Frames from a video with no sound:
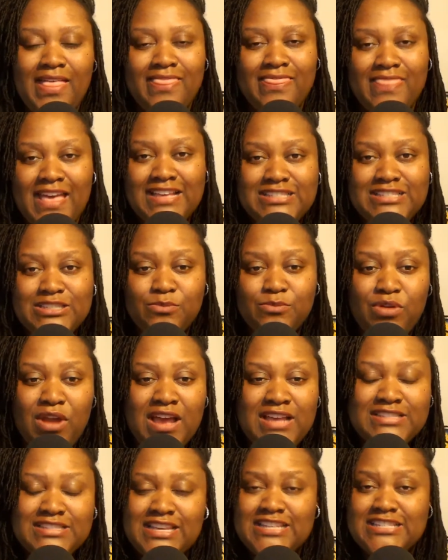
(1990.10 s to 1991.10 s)
that's the
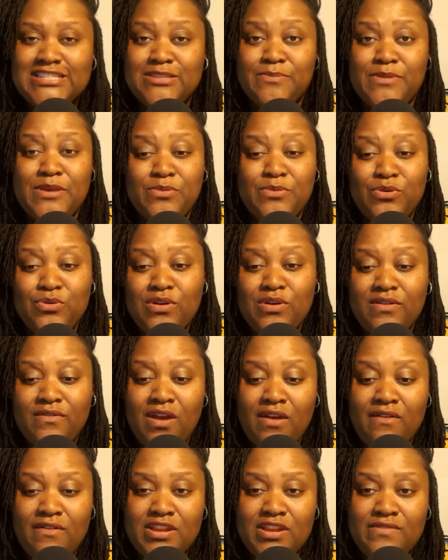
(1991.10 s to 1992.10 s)
process. The people who have
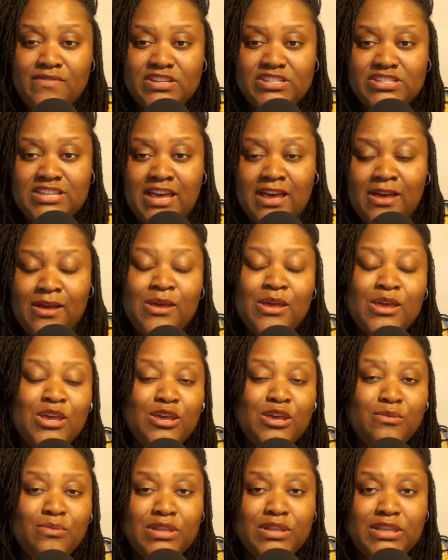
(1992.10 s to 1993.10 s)
already reached out,
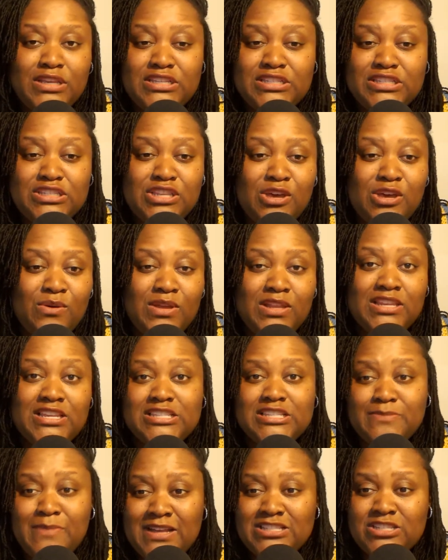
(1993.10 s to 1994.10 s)
please know at
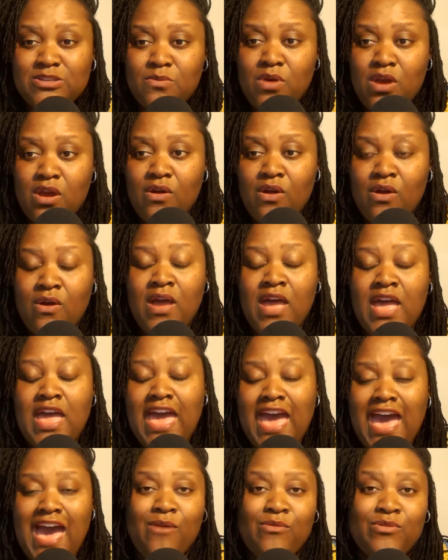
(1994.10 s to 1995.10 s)
least by tomorrow,
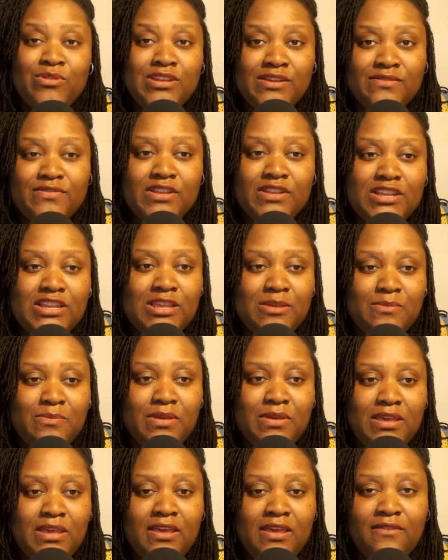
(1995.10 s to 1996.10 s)
I will definitely
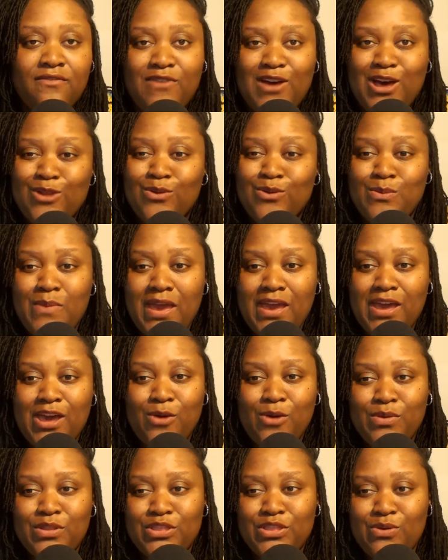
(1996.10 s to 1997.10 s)
be following back
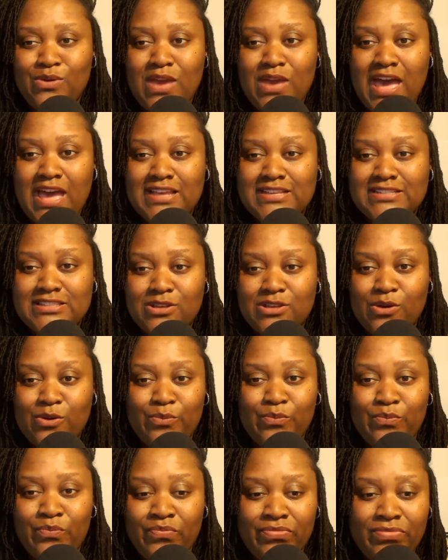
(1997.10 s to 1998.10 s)
up with you guys. So
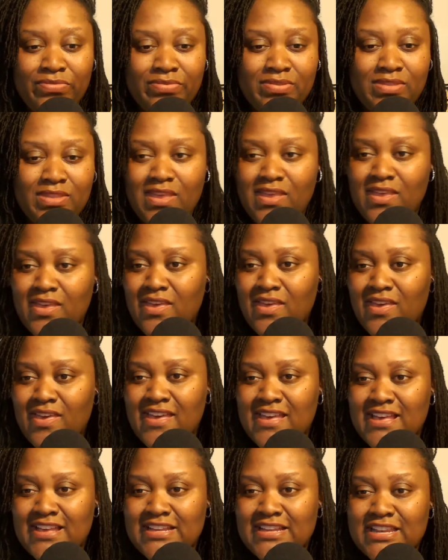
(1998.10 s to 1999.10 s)

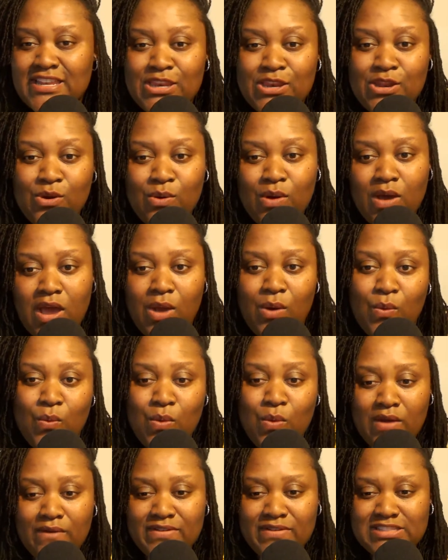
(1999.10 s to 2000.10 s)
no
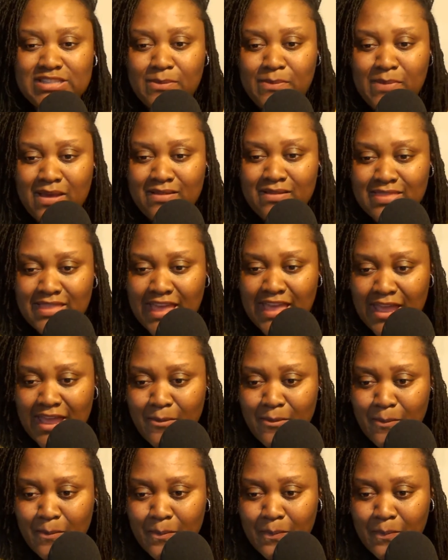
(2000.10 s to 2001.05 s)
worries about that.